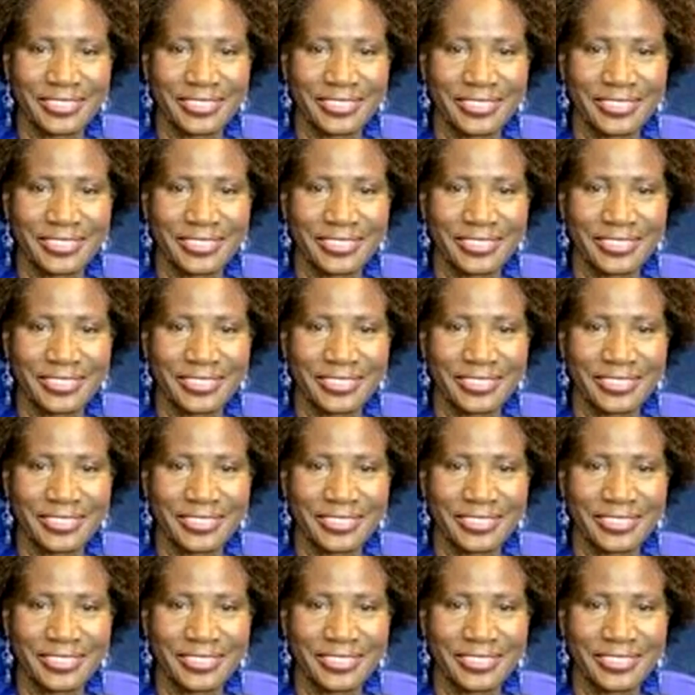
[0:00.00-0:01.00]

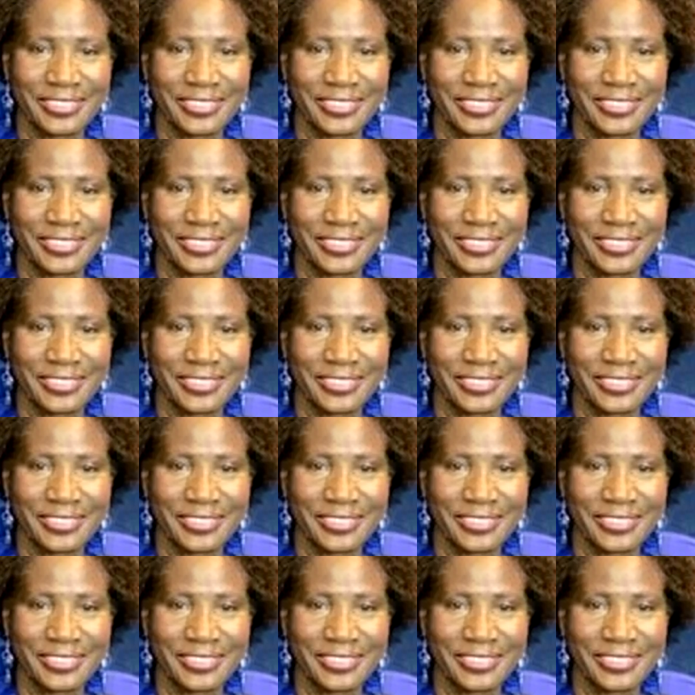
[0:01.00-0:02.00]

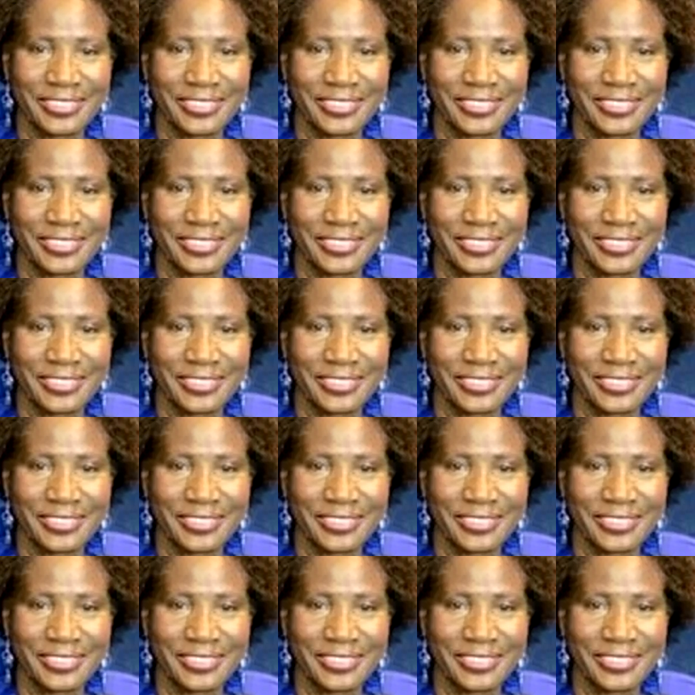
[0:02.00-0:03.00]

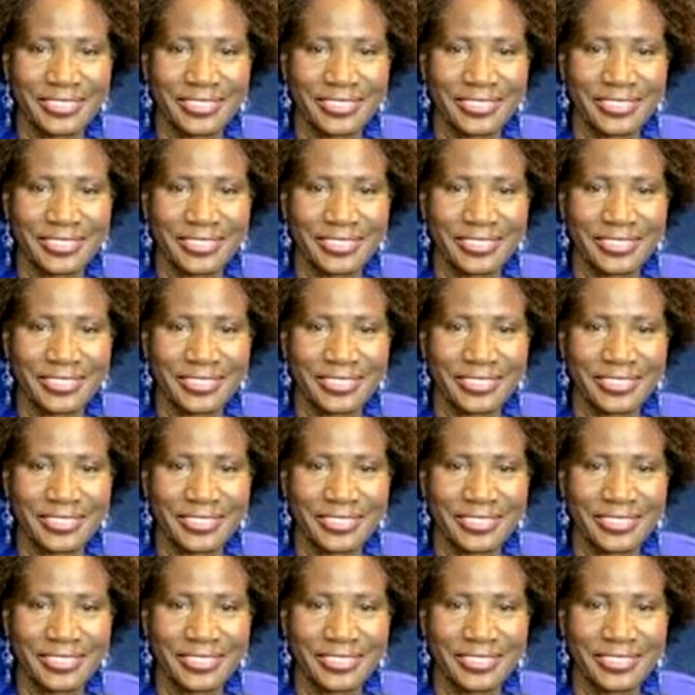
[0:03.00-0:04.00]

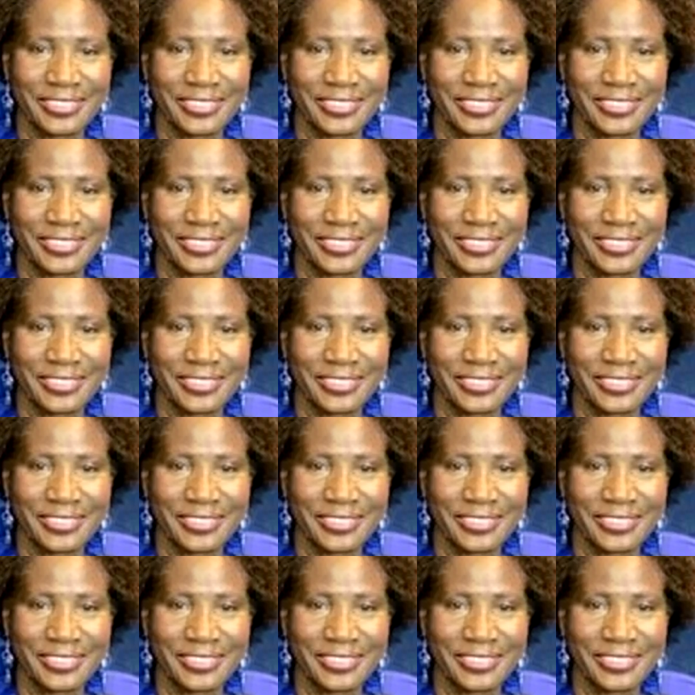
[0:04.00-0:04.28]
[no speech]